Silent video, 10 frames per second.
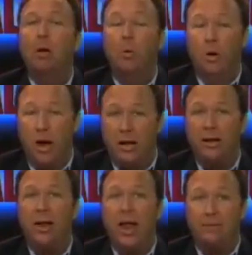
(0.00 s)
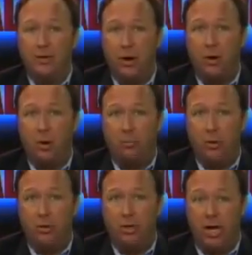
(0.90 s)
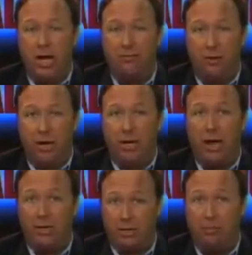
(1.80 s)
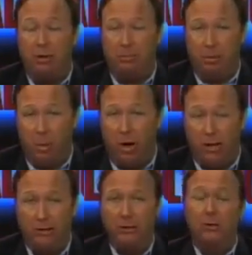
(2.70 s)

We're not going to have a Strait of Hormuz conflict like some people want.